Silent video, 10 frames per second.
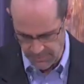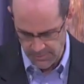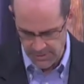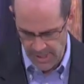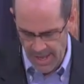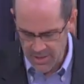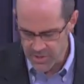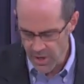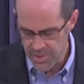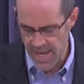Hands
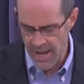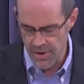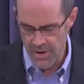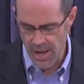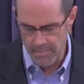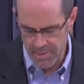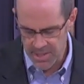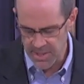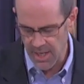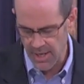go down. I'm
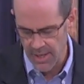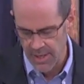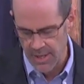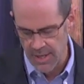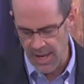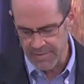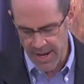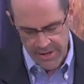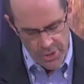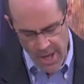busy. I've
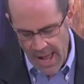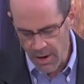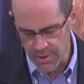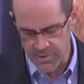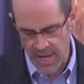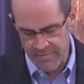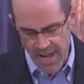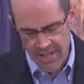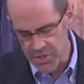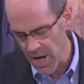got a new house. I've
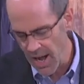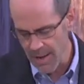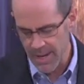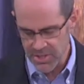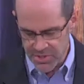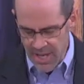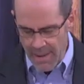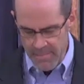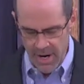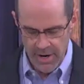got a job. I just got
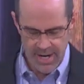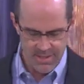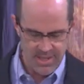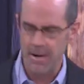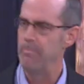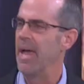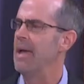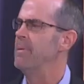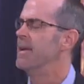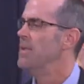married. I just had a
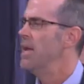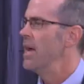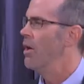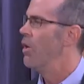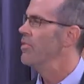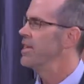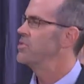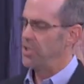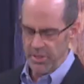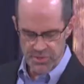baby. And all the
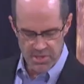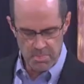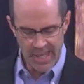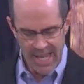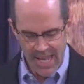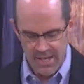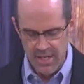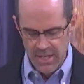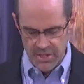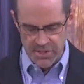excuses begin
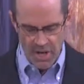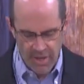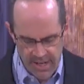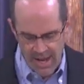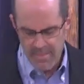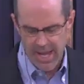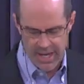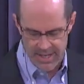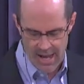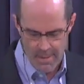to start coming
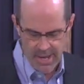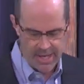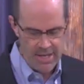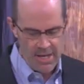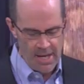and coming.